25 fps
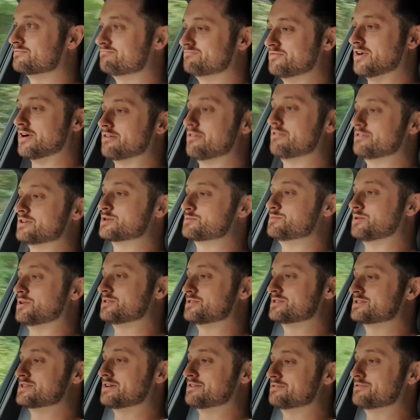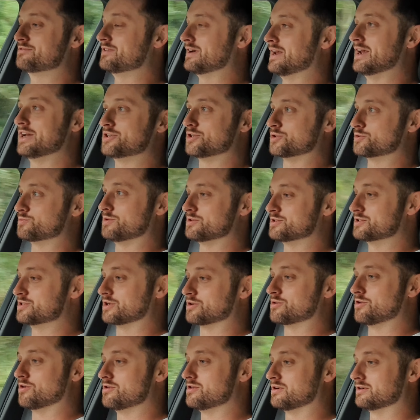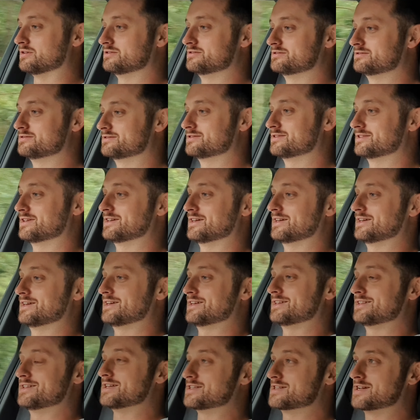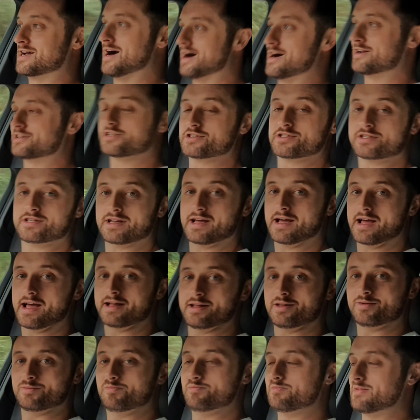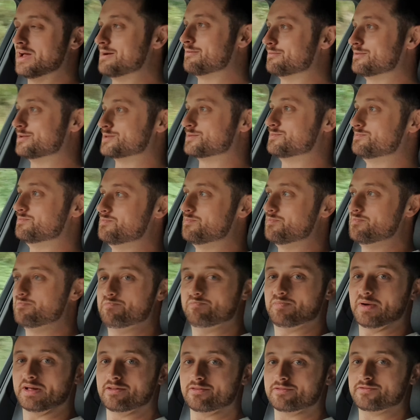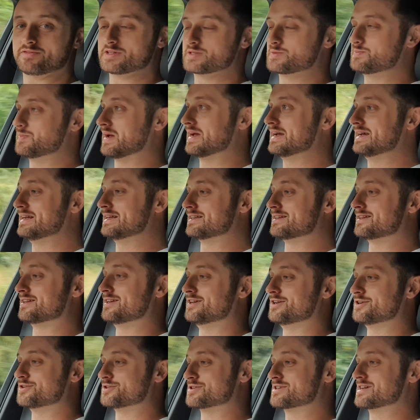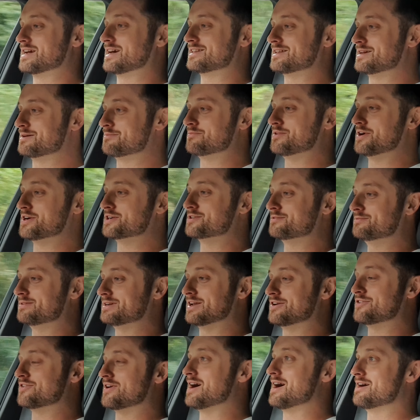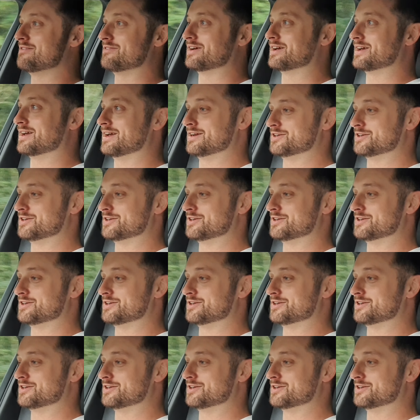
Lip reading: very responsive, and it just wants to go. This car it was built for speed. You just get the impression when you drive it,